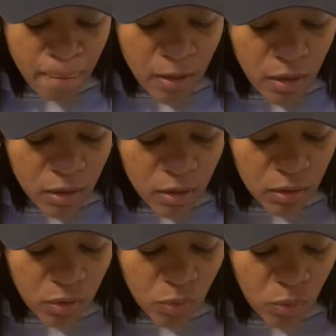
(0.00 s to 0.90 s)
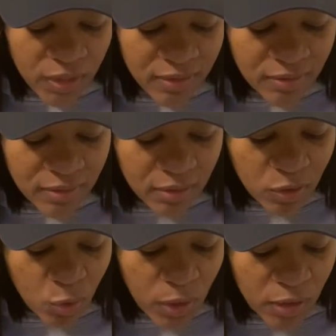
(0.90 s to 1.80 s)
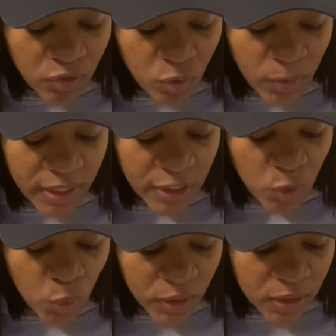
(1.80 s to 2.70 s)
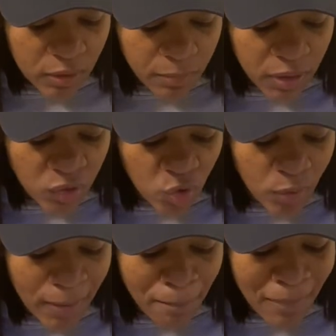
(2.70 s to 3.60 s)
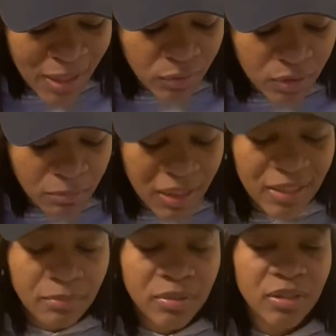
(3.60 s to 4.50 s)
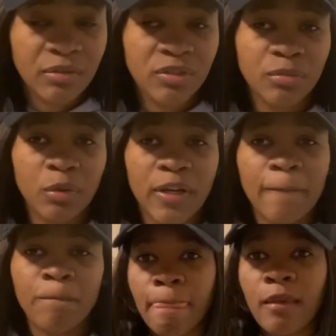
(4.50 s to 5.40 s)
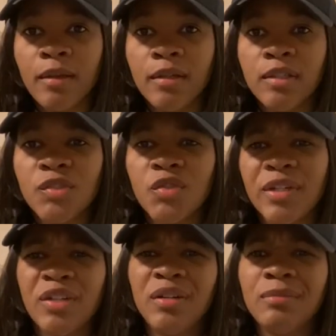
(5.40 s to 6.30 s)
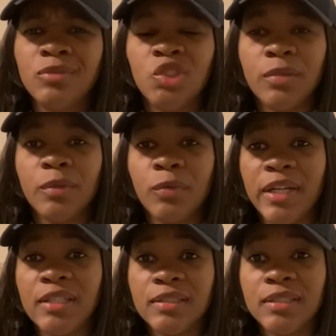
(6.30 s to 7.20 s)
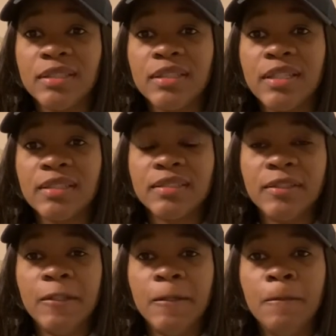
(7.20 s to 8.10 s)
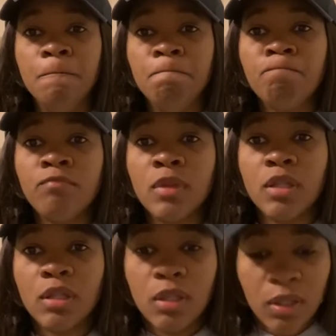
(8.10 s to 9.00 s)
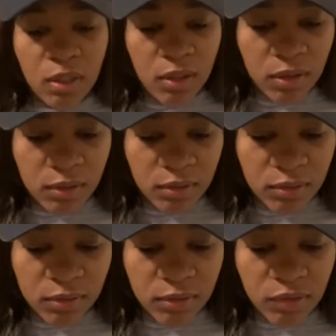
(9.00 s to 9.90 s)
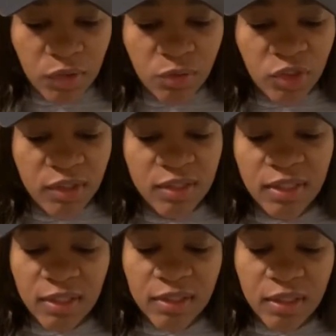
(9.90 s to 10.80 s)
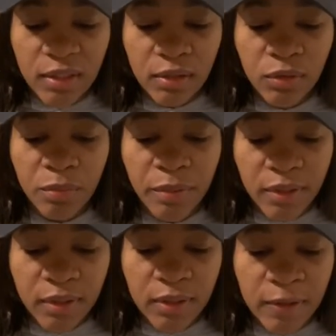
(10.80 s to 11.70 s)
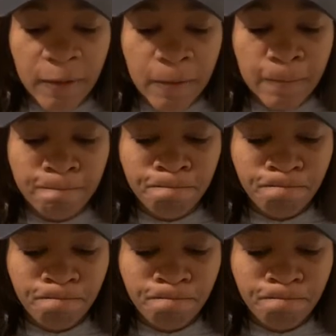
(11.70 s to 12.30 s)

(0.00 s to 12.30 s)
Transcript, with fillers: uh, when he sent the crowds away, he went up into a mountain by himself to pray. So I know I'm jumping right into the text. Um, uh, so just to set the scene a little bit, um,